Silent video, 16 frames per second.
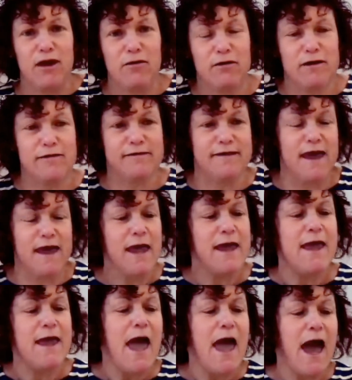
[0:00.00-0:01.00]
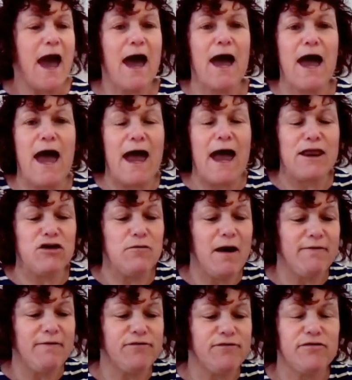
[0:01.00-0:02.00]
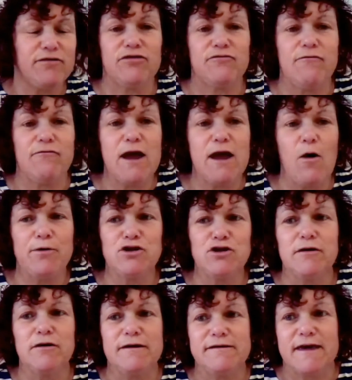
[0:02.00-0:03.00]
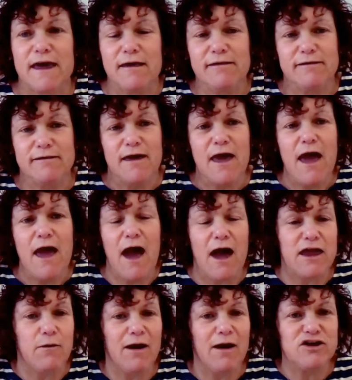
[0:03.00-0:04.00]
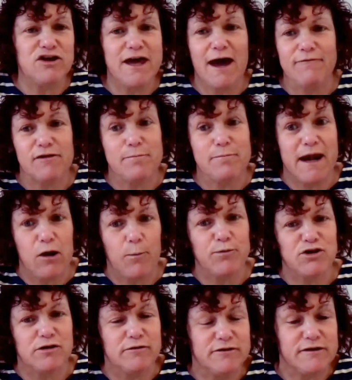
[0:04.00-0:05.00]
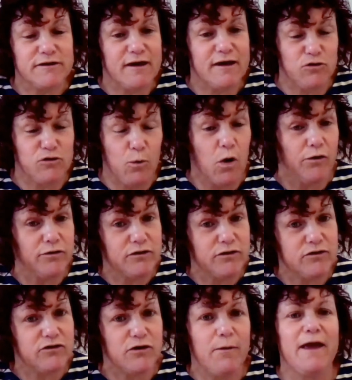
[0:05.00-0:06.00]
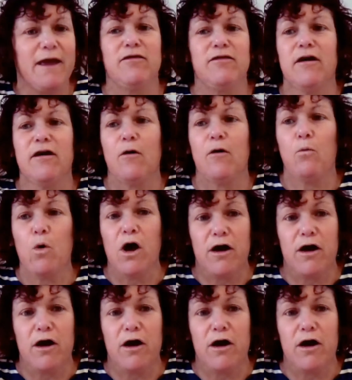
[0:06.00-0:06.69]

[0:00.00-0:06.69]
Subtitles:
that you can see. And you have three opportunities. You actually have as many opportunities as you want to enter